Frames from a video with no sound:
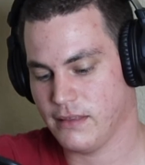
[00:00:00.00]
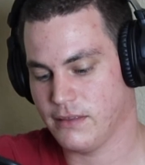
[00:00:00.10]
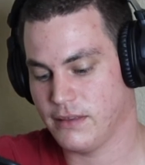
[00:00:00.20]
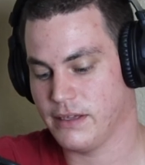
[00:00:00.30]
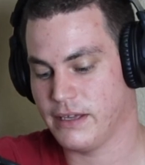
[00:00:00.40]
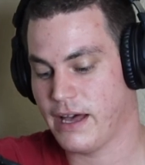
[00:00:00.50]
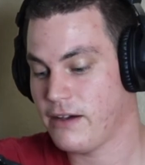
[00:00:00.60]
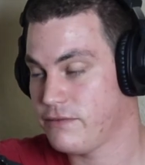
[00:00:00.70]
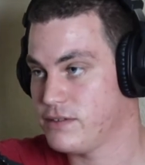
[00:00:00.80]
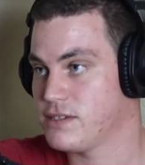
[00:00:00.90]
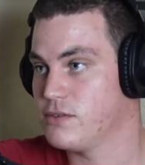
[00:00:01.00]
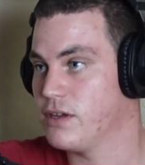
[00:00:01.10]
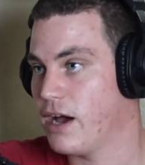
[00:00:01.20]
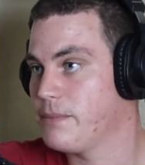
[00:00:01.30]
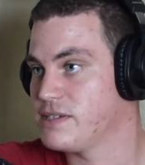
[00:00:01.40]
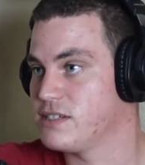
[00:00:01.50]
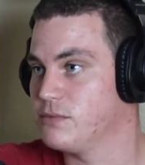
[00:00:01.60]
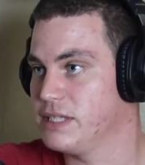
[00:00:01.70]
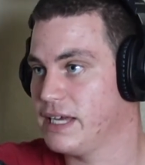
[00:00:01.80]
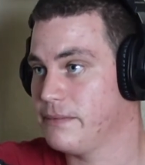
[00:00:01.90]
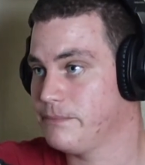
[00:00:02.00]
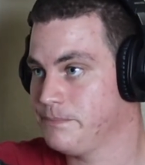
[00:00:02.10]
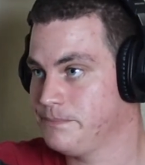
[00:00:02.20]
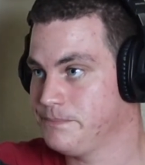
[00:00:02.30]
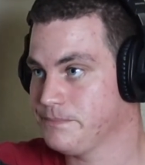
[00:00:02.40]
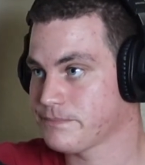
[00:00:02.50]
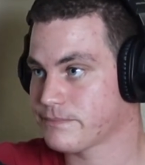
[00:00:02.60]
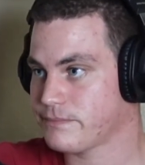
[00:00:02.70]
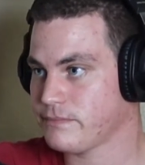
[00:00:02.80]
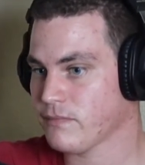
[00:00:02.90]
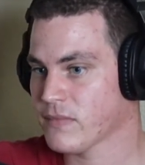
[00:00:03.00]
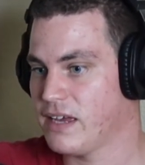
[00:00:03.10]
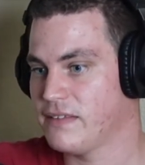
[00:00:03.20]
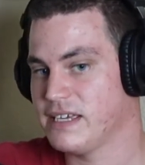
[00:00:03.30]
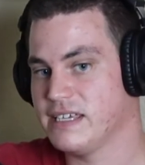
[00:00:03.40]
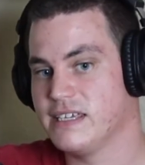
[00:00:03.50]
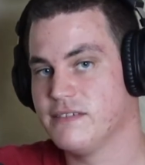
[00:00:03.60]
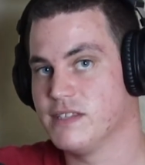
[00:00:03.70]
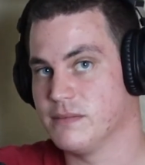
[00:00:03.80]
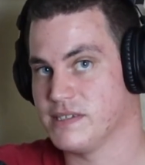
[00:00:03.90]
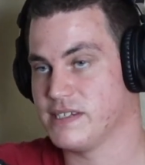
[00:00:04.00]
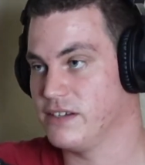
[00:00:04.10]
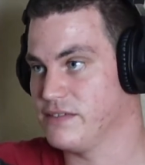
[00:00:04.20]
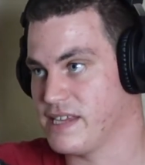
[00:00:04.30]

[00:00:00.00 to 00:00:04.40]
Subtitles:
the alphas do the opposite with that. And they give themselves